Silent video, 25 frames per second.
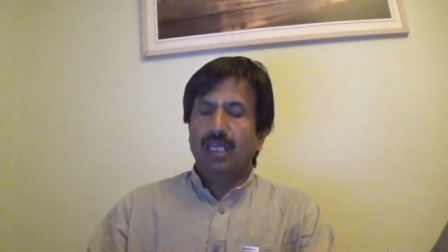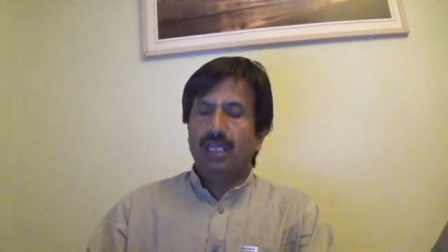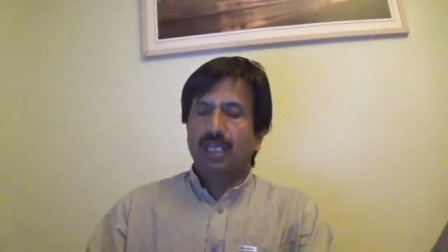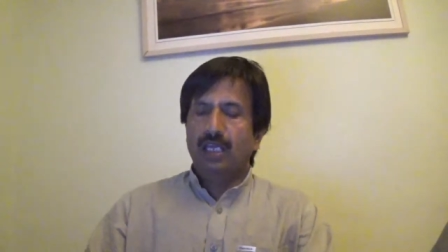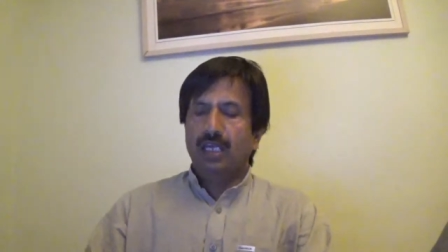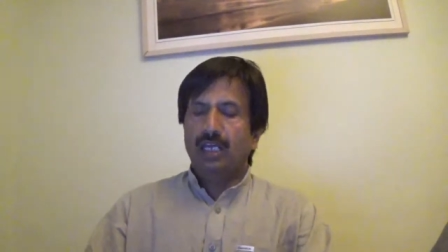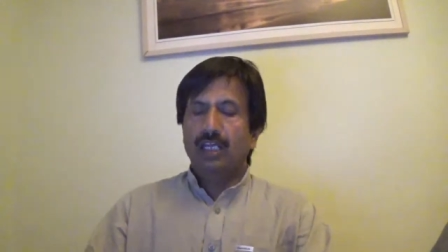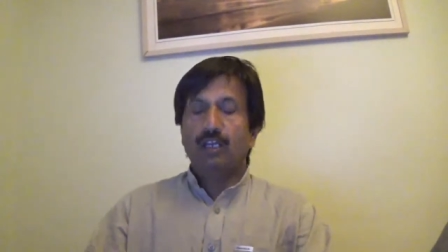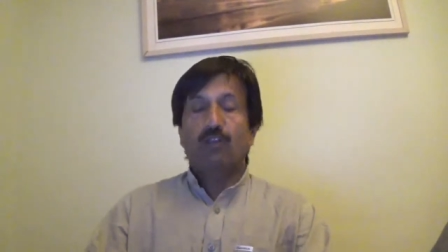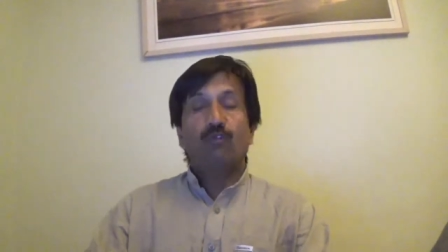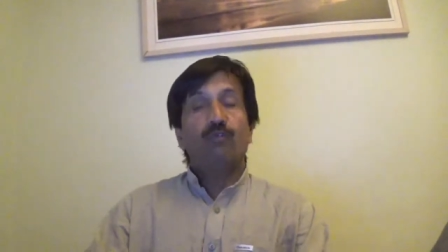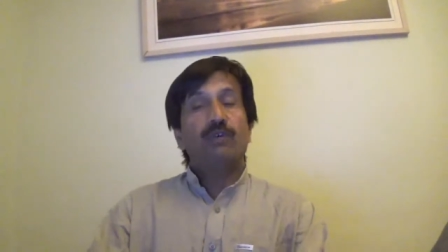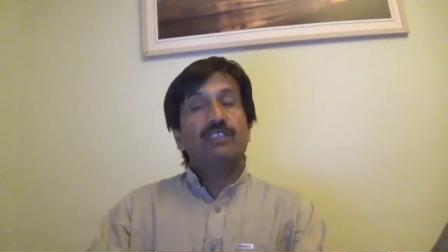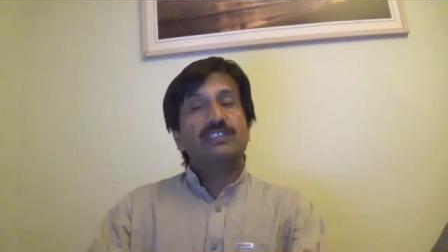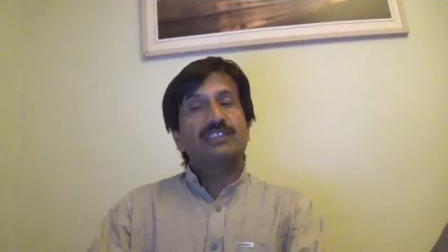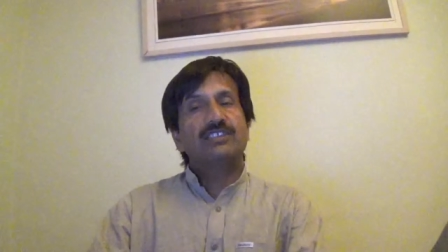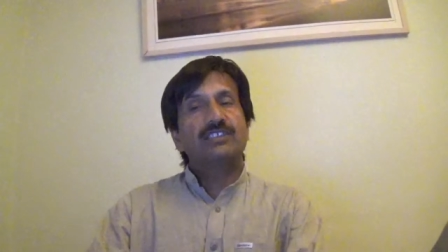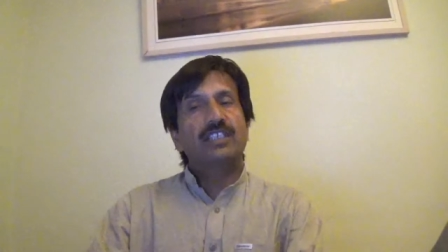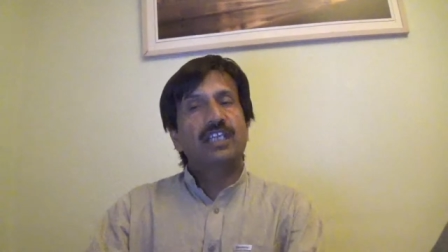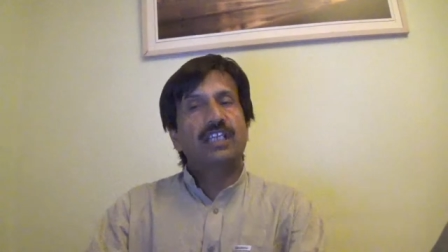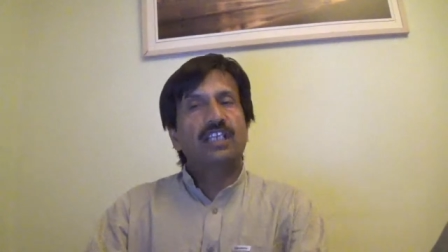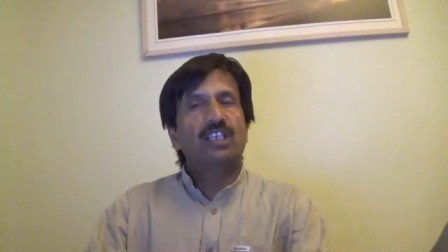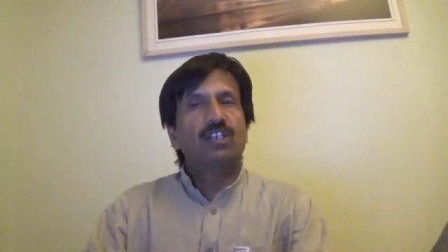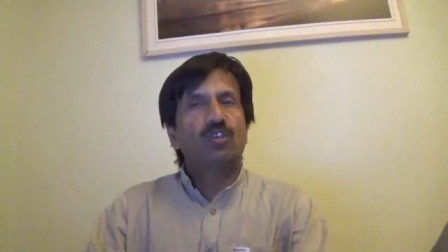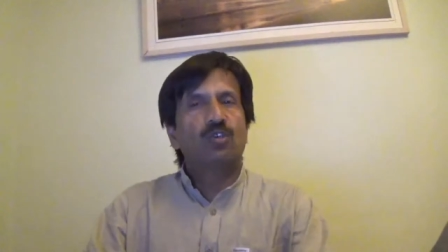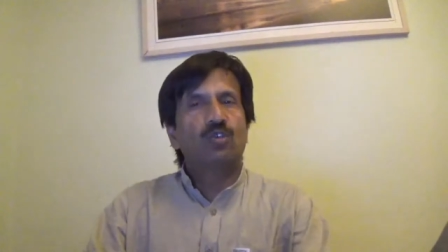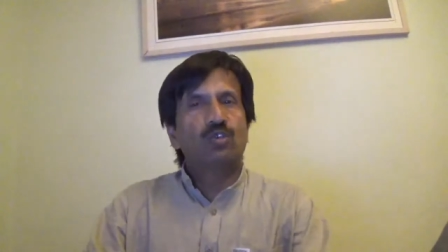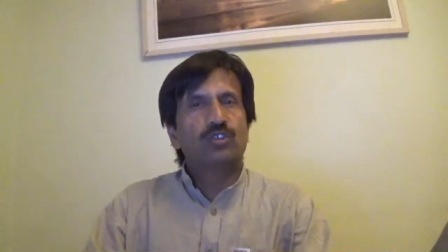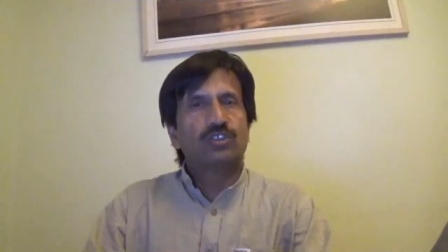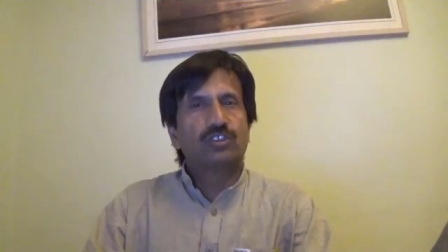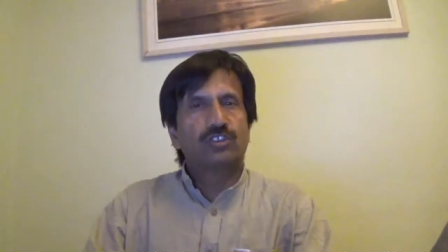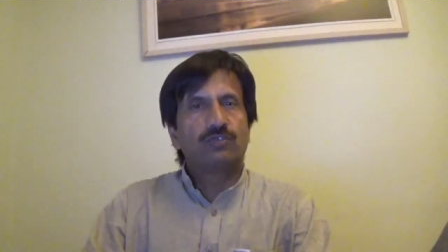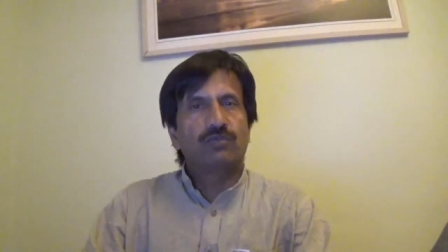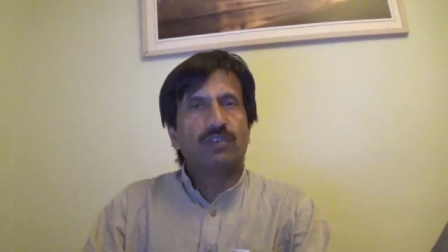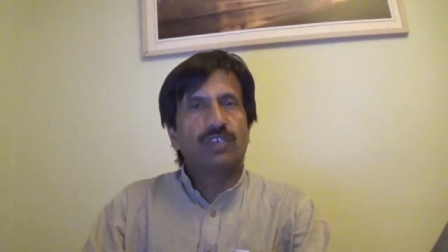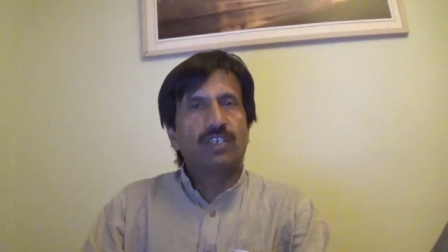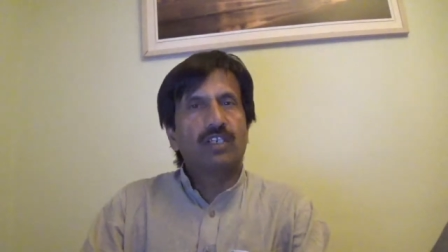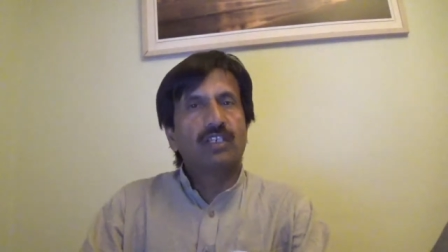you know what's
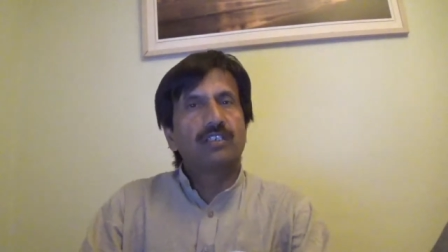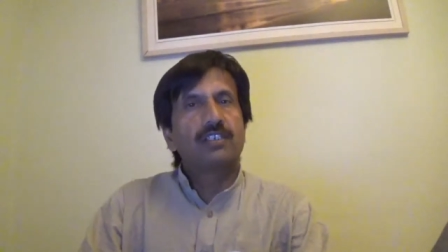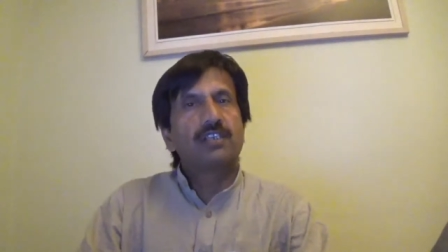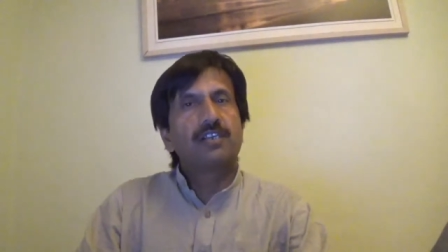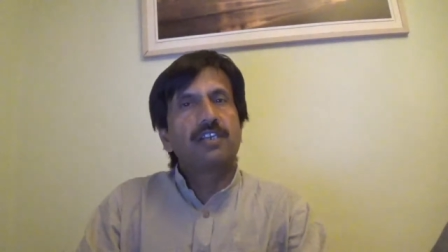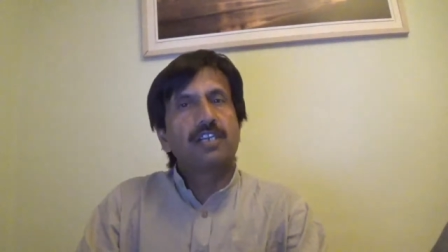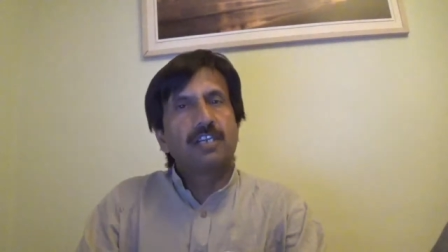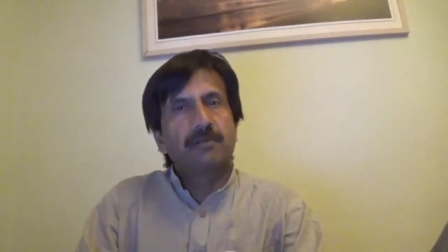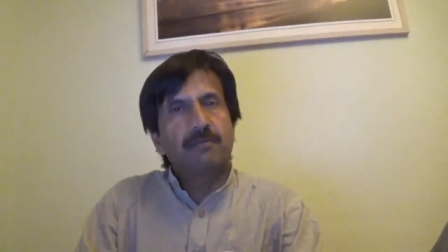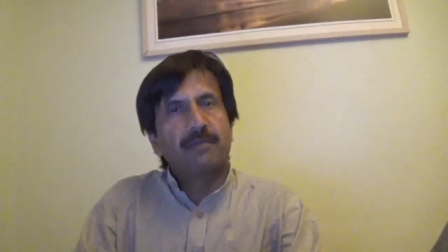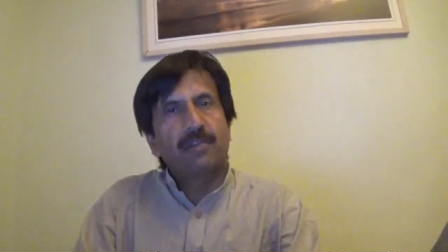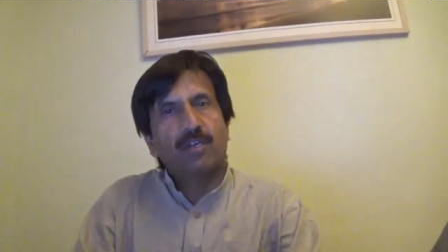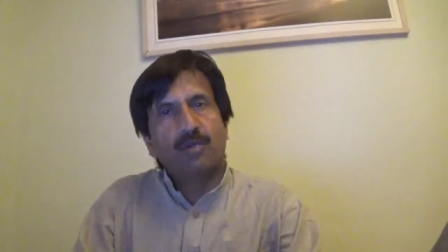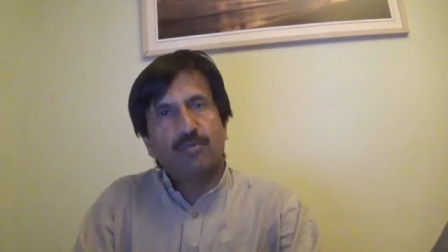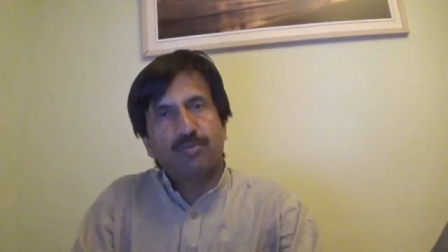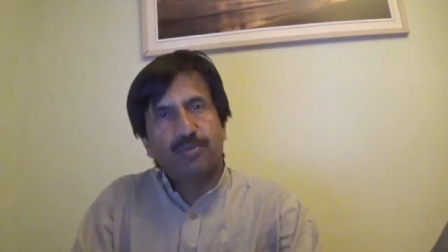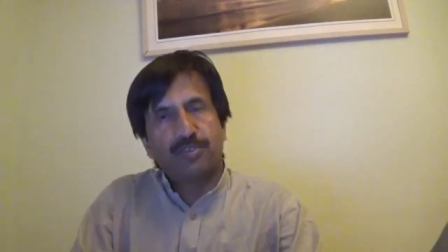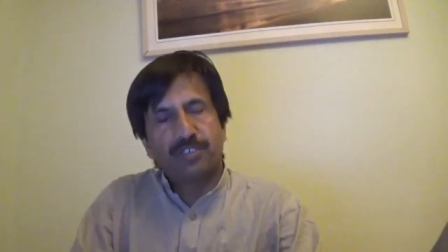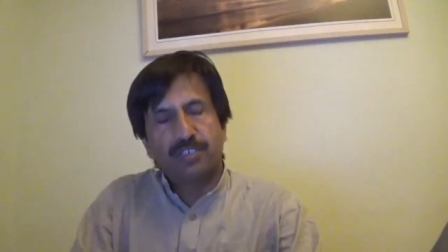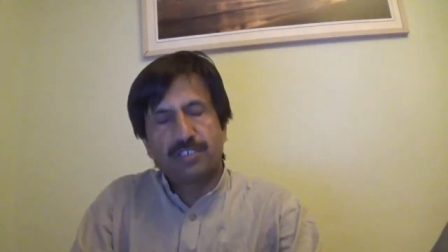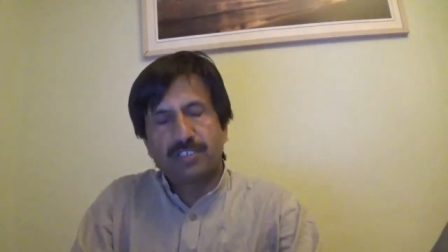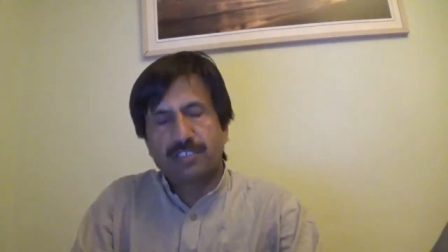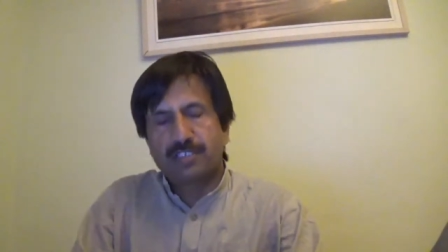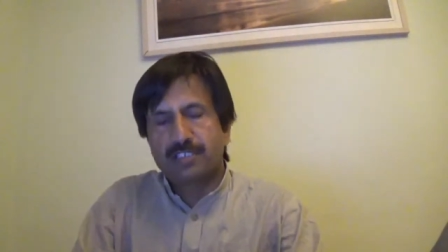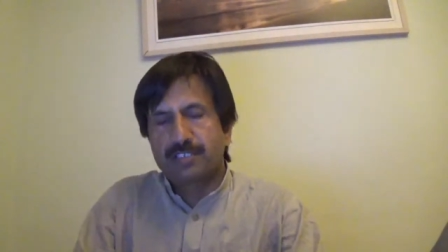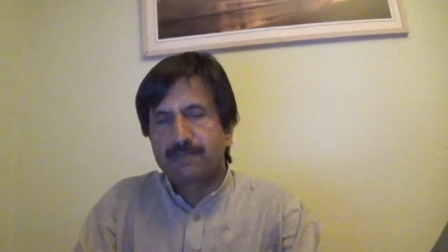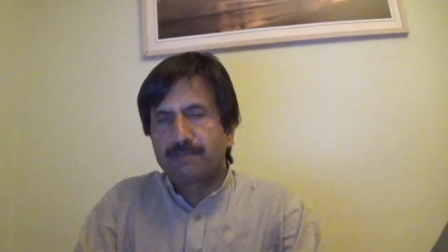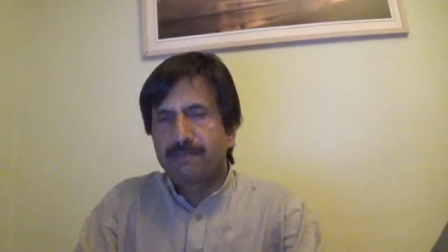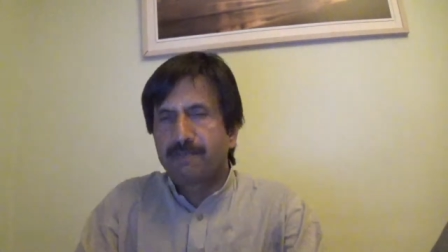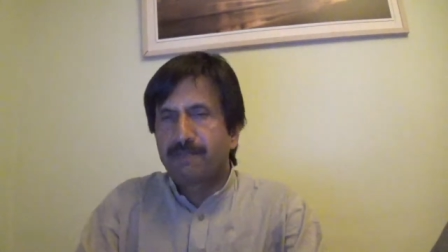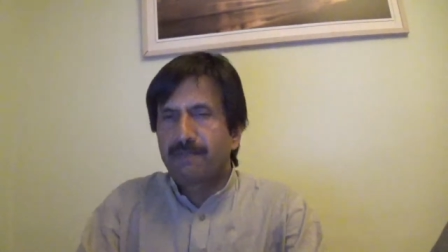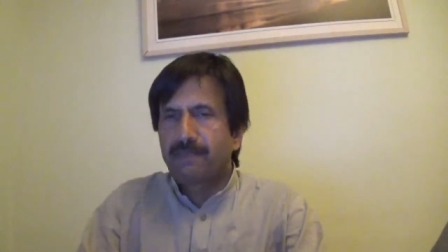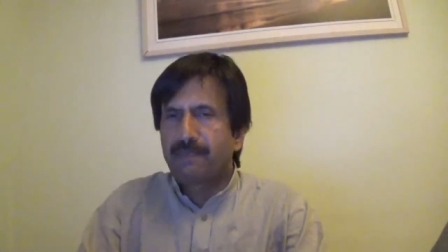diagnosed, what are the treatment options.